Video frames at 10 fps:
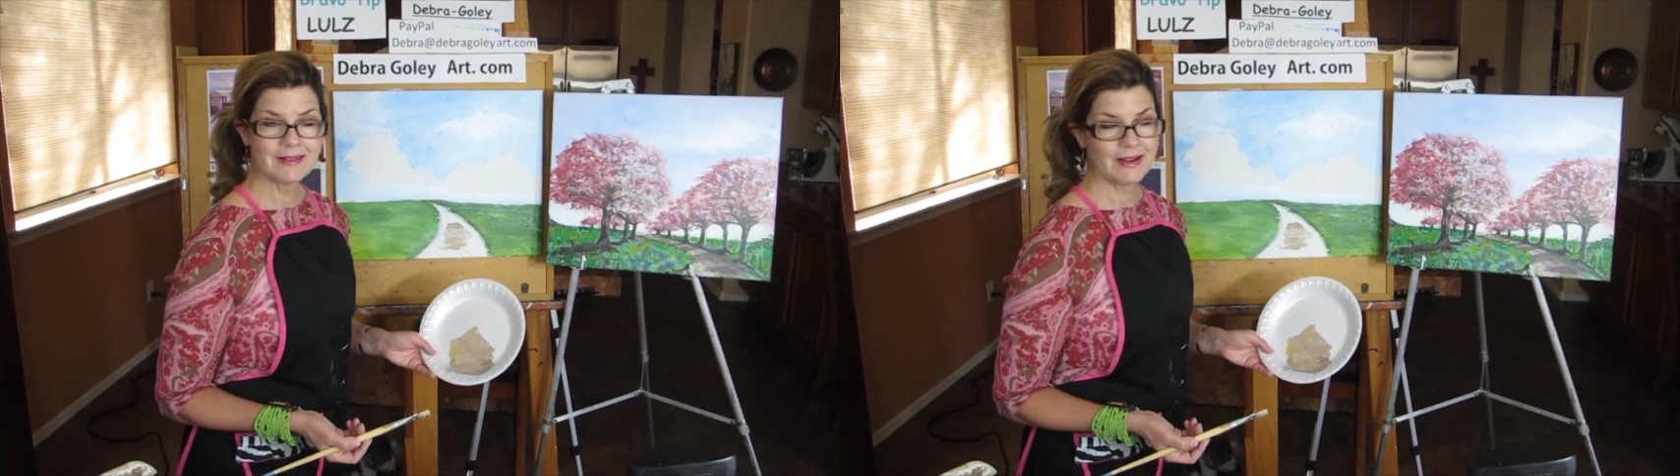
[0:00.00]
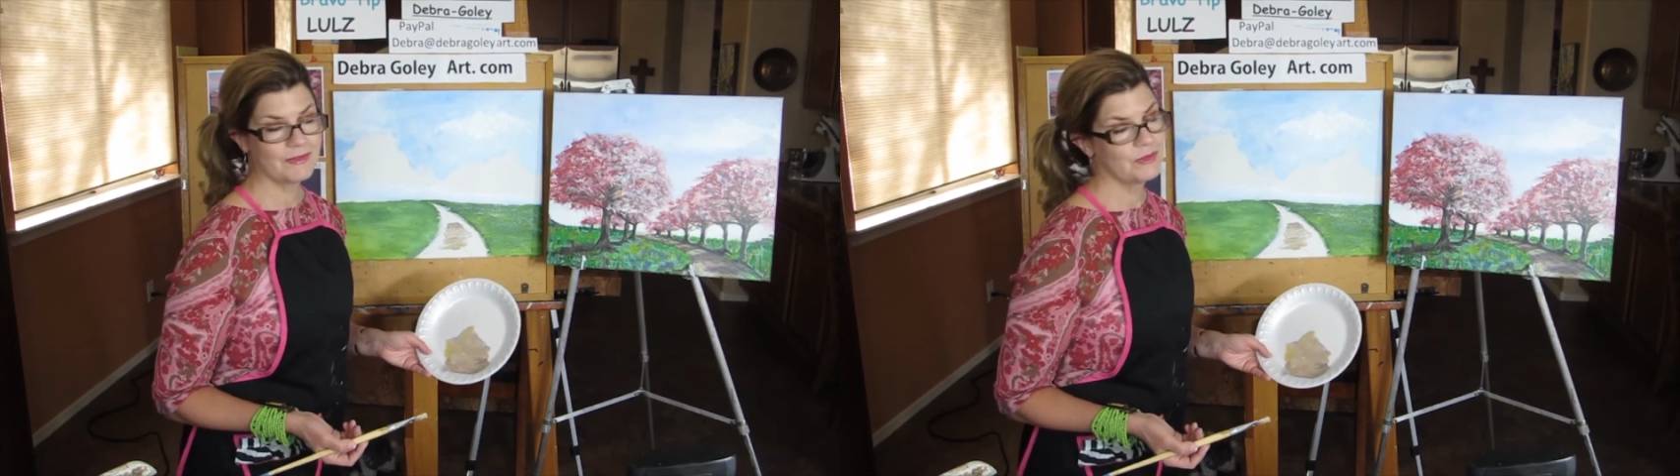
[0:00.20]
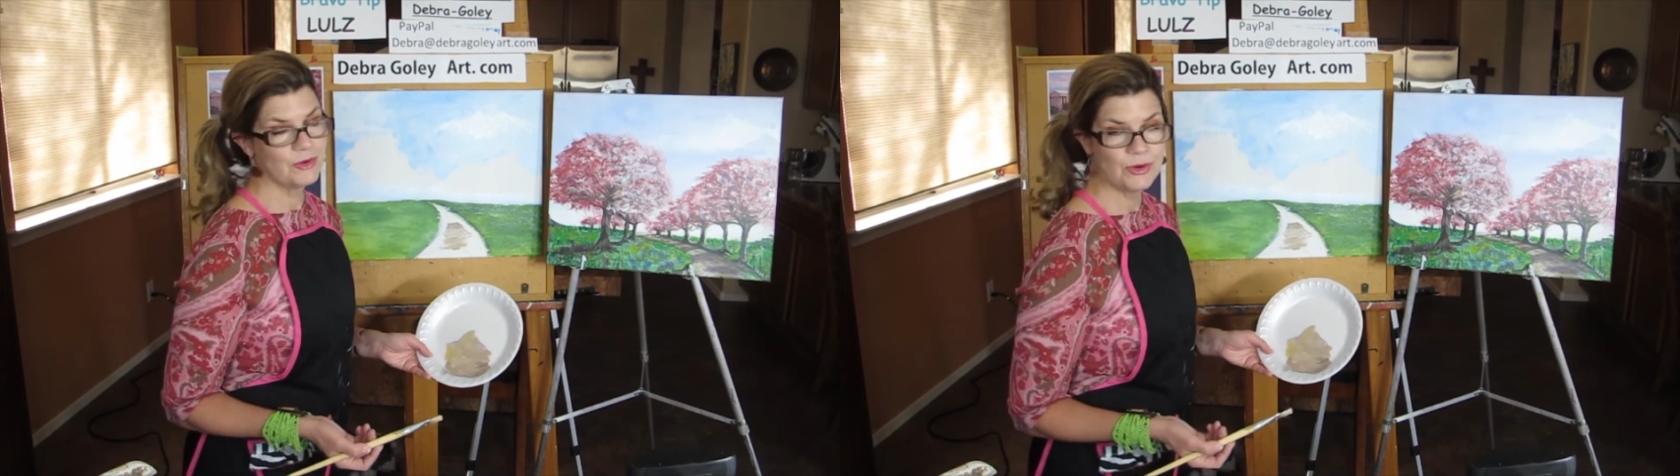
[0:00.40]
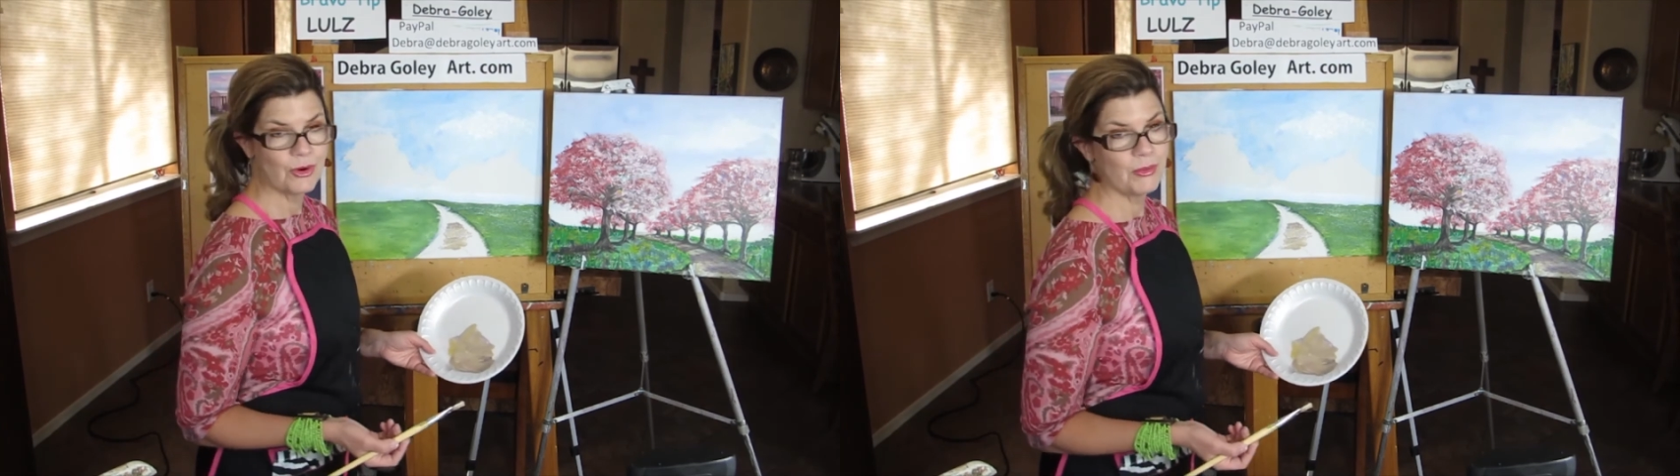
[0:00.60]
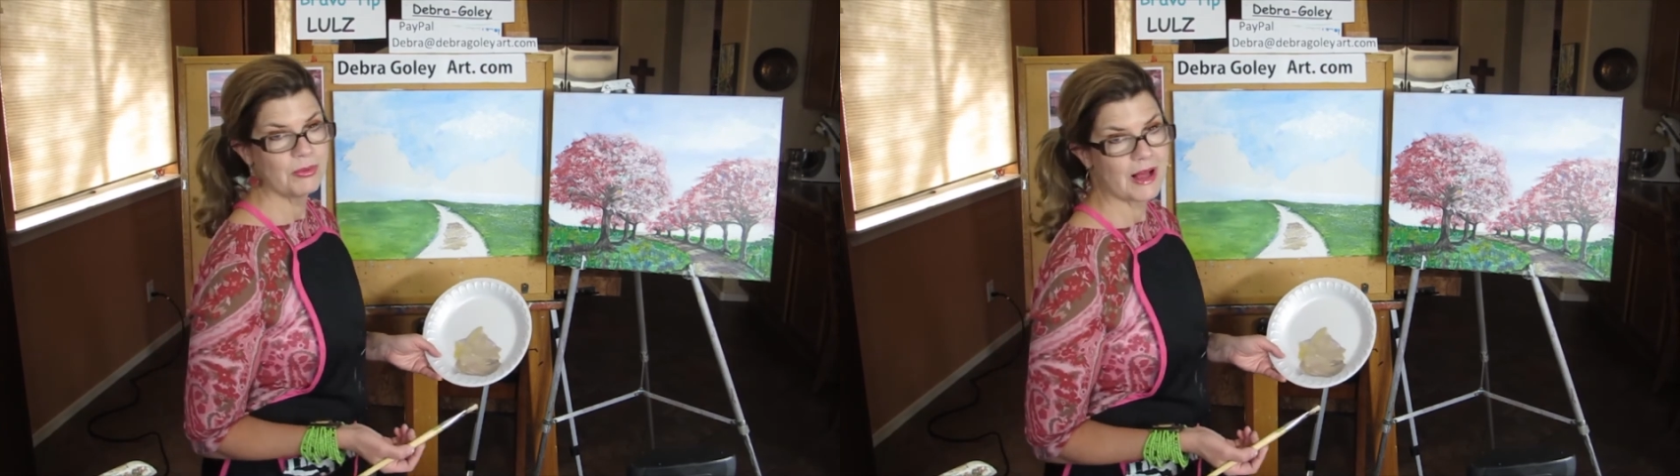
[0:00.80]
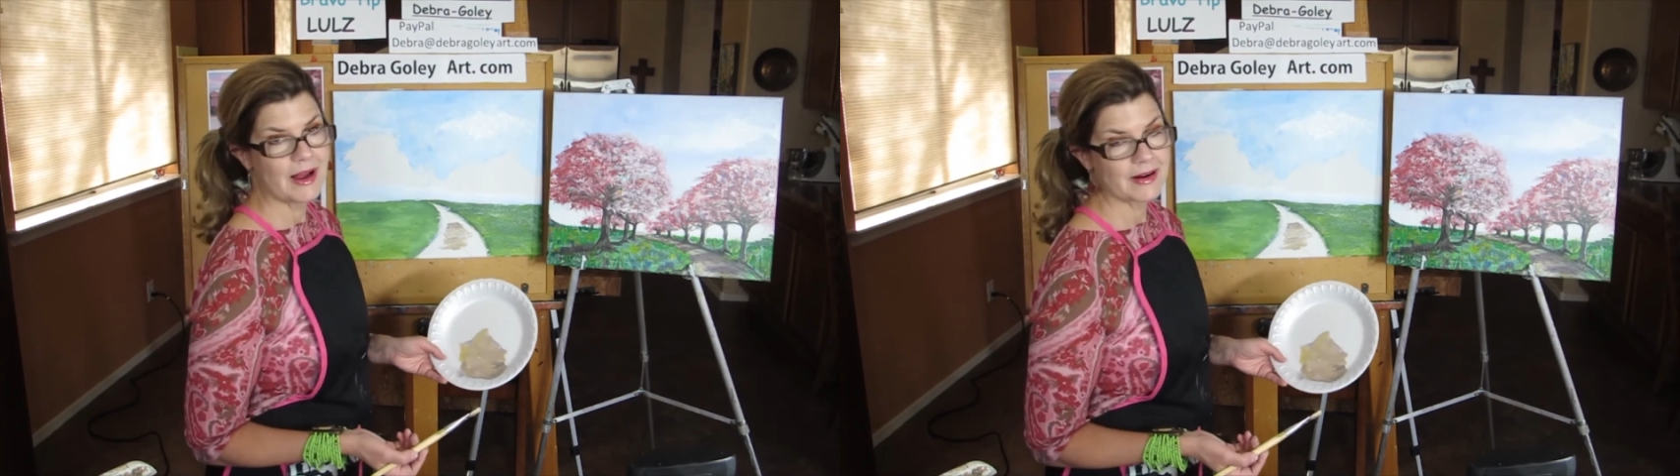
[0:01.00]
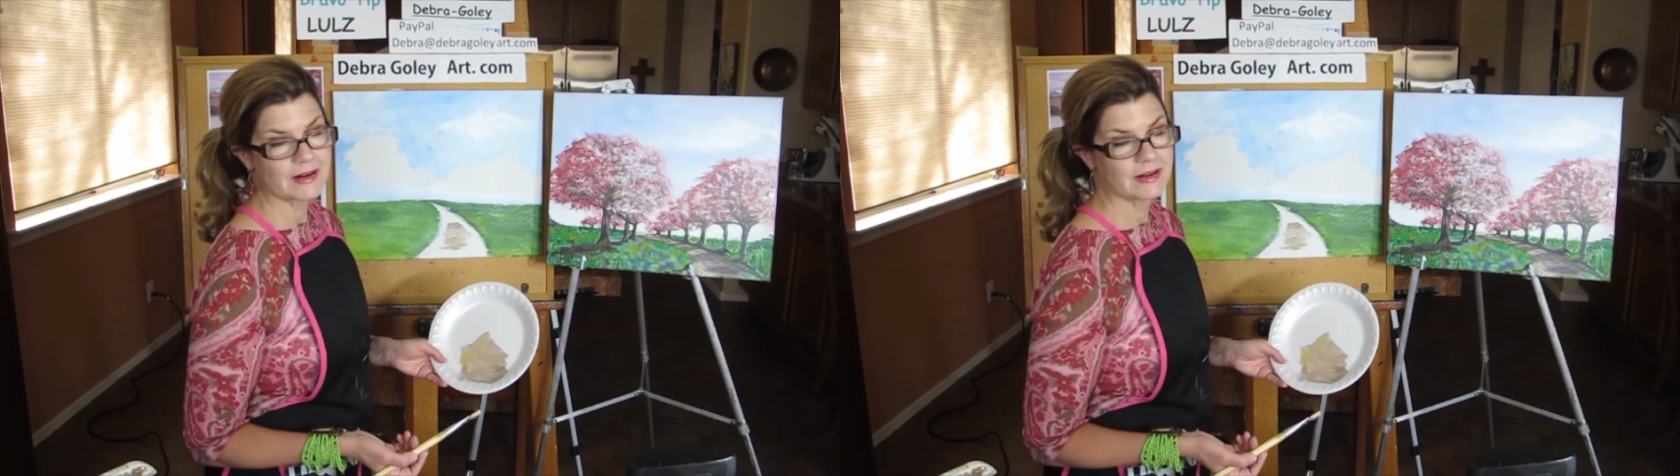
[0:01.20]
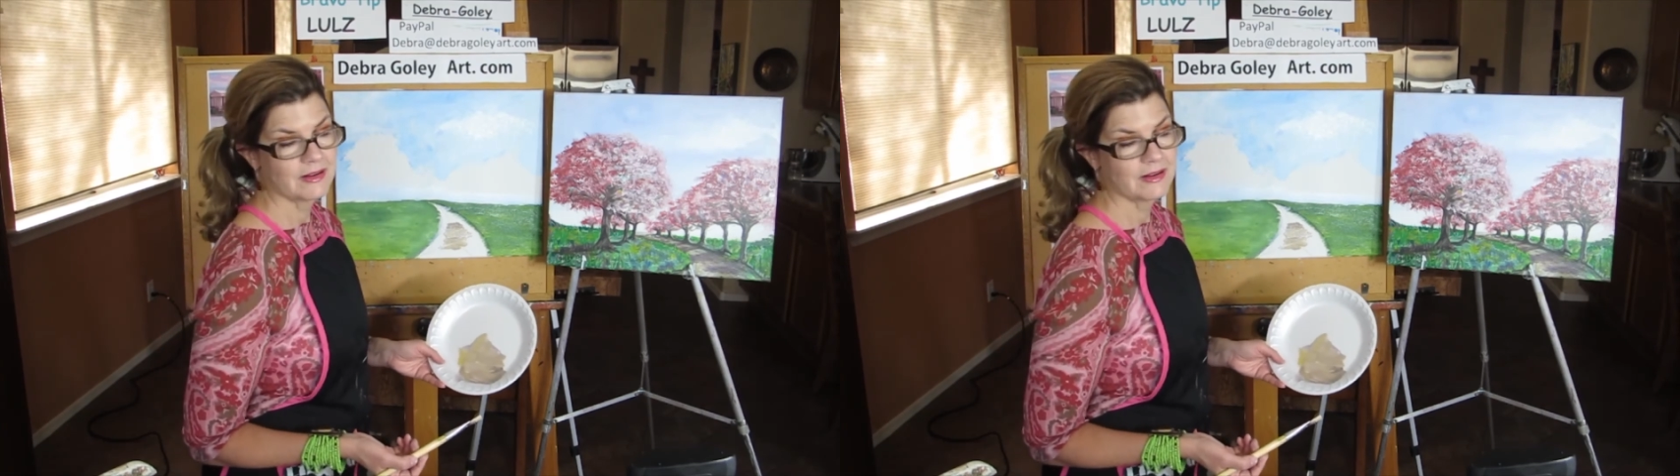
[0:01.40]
I have no black